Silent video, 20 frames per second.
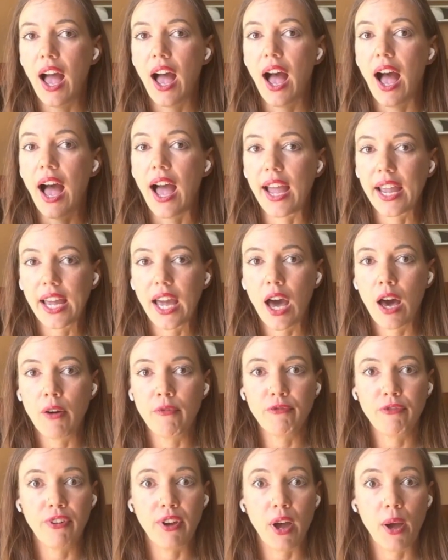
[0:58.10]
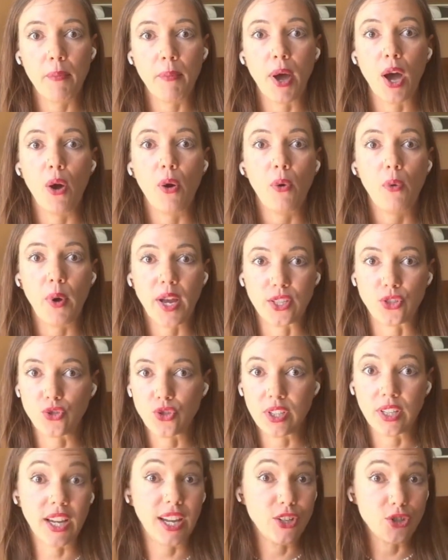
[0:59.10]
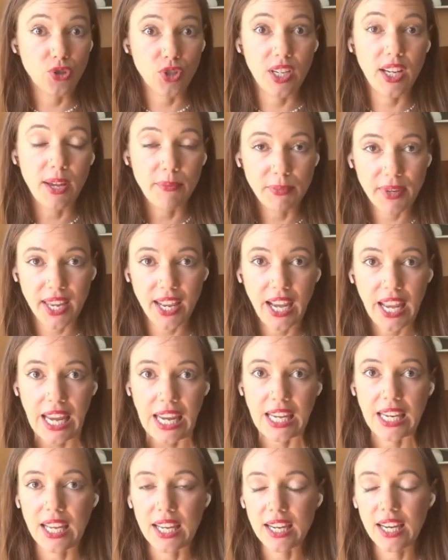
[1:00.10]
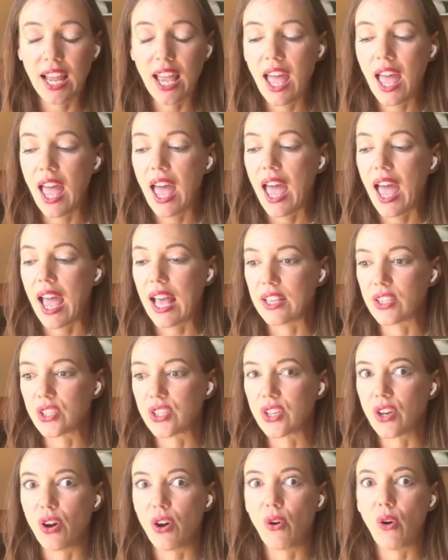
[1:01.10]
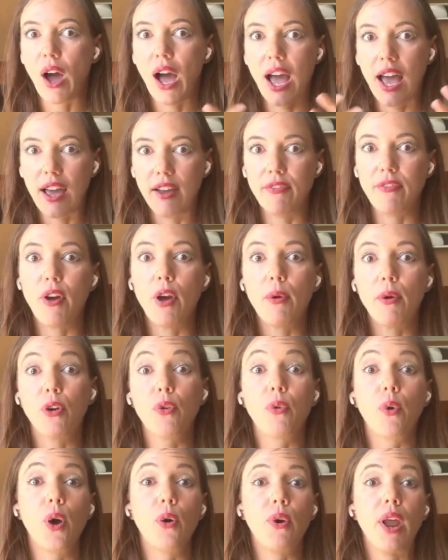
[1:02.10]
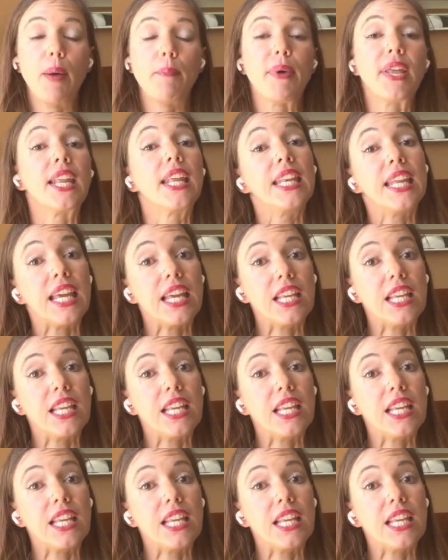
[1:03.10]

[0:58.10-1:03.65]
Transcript: I come from a Western country, I'm Canadian, and so I've grown up in an